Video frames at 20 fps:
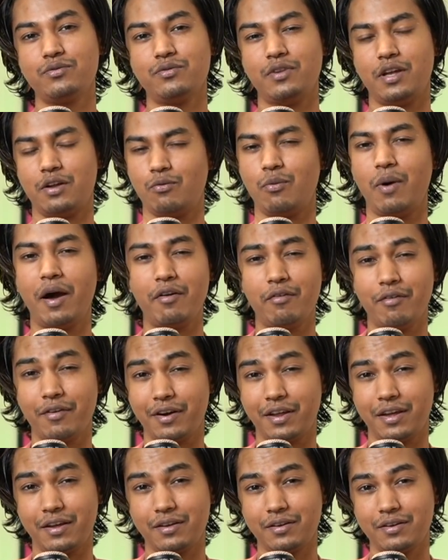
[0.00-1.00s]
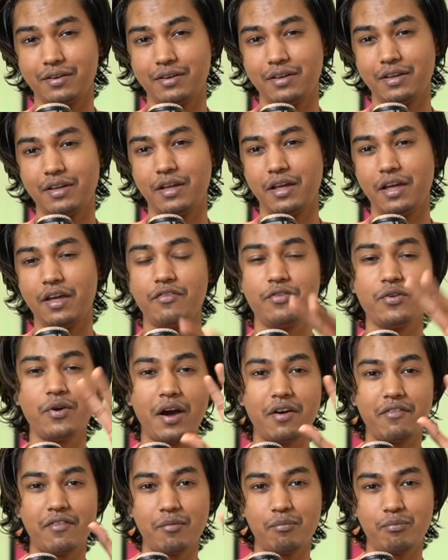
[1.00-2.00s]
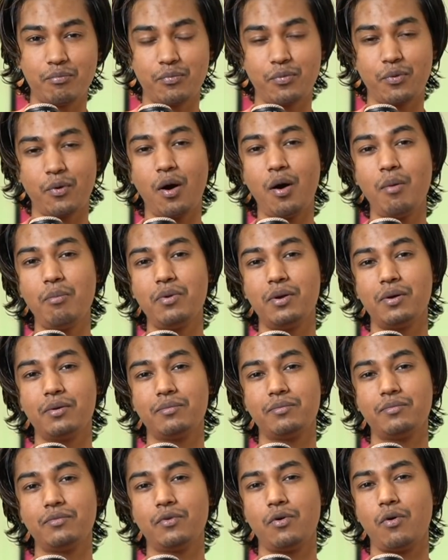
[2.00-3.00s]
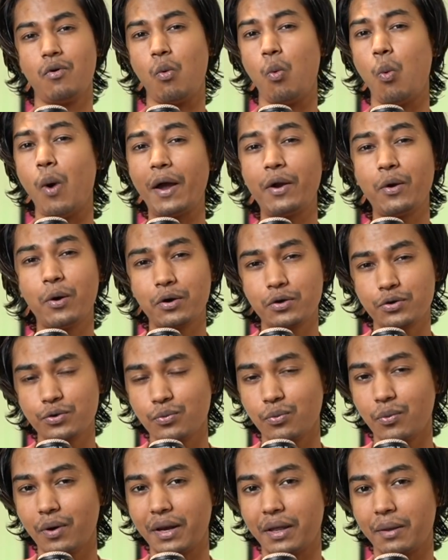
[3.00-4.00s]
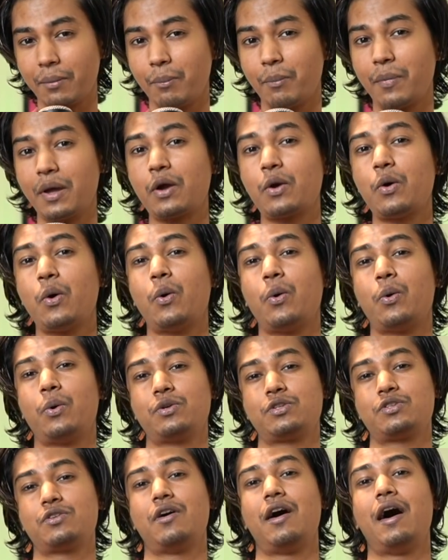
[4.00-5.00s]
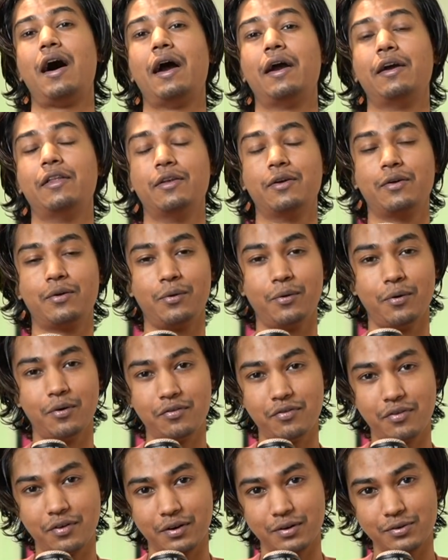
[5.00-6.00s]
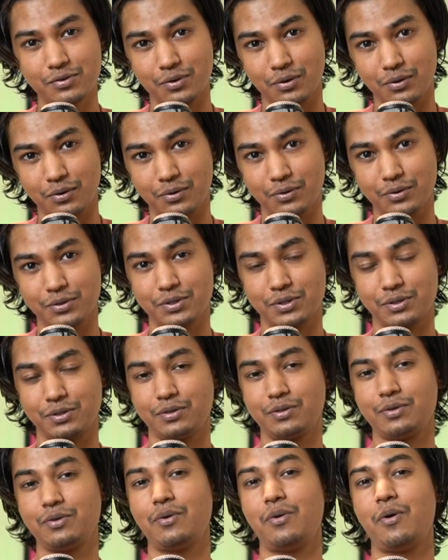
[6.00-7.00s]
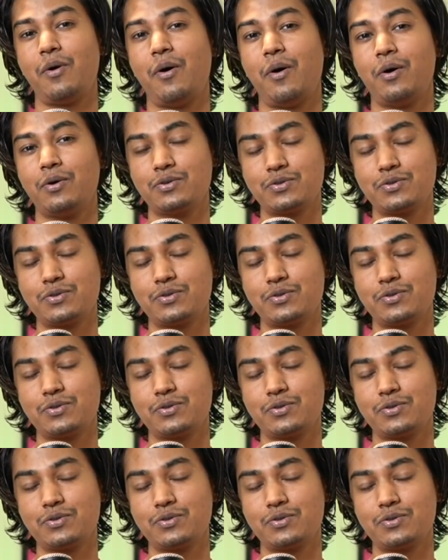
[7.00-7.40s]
then why worry? If you have a problem, why not to worry? Because either go for a solution or